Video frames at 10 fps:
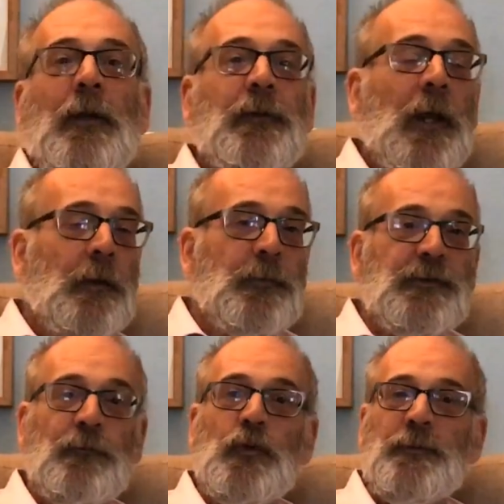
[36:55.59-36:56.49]
I think
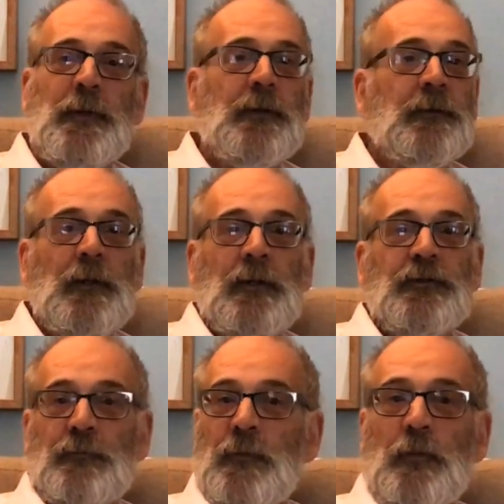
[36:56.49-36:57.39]
libraries have always been
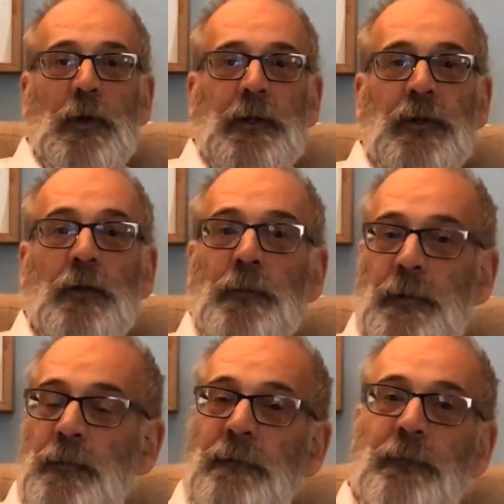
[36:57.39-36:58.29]
somewhere where young
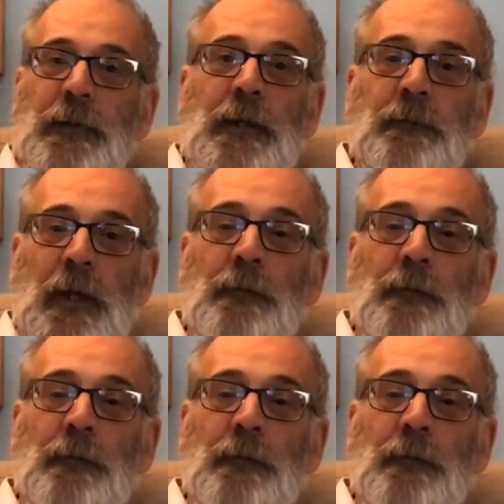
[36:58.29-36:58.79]
people have been